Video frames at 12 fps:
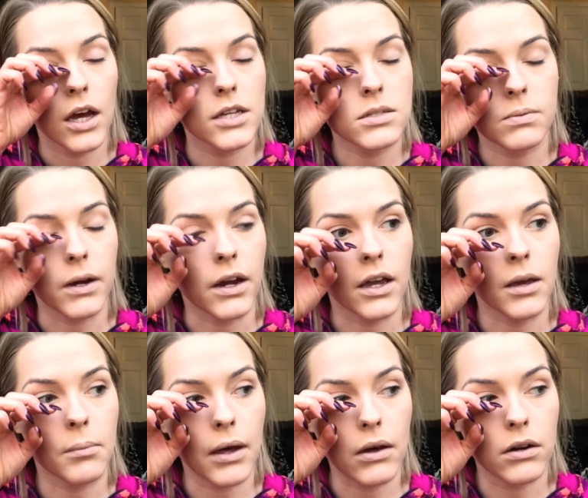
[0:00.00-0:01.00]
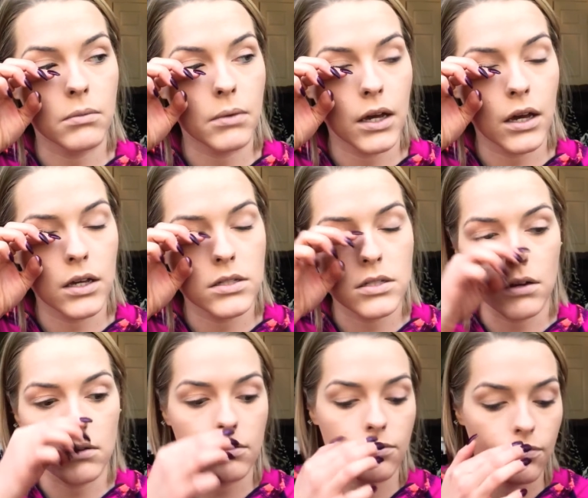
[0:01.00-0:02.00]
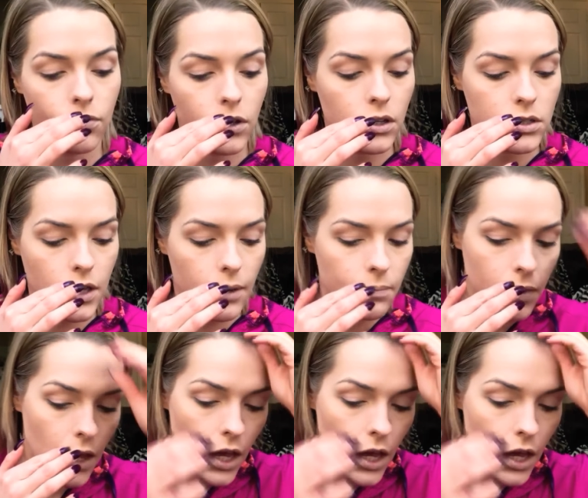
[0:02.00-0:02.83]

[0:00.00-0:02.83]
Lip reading: I swear I get powder in my eyes all the freaking time.